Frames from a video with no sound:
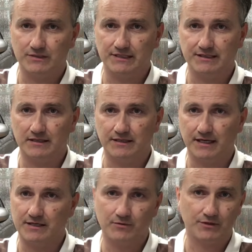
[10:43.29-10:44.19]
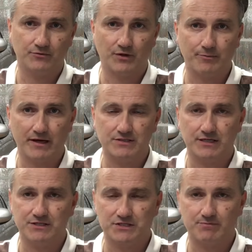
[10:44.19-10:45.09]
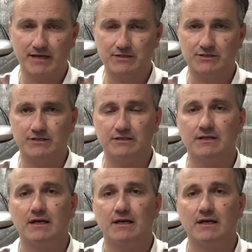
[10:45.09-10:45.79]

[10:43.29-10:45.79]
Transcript: detailing any one of the repairs I just mentioned.